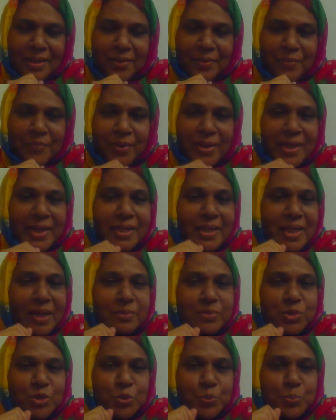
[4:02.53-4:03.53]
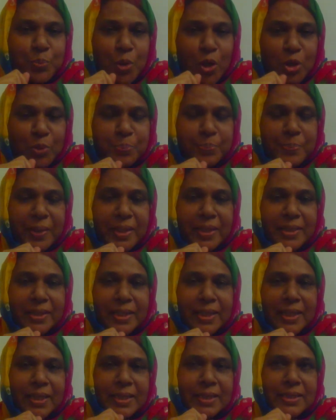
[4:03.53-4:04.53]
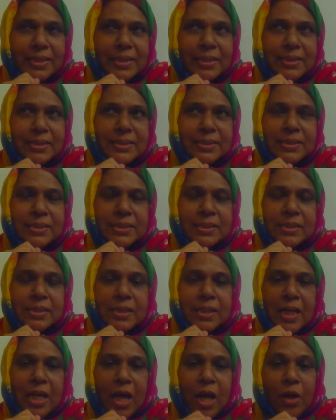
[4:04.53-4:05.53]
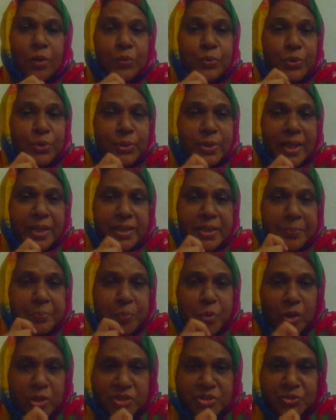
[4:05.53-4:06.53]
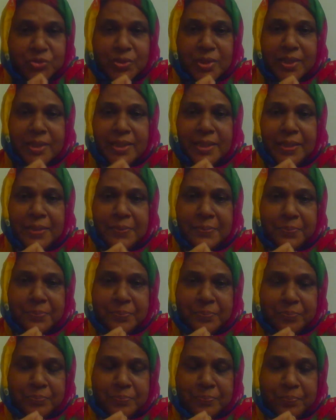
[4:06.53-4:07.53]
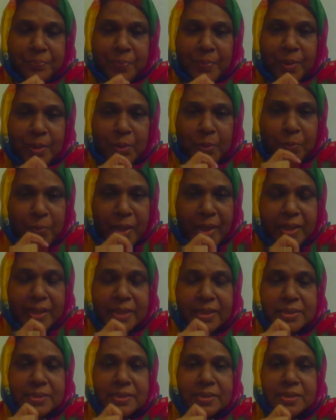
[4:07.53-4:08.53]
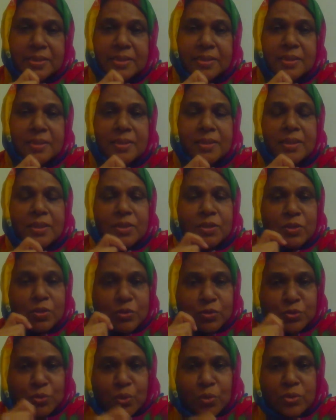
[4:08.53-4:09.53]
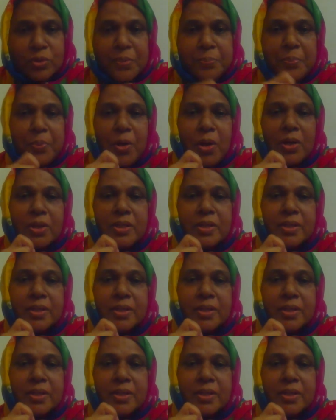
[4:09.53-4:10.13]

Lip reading: When it comes to pot painting, it is, how do you get the pots ready? One is, you soak the pot,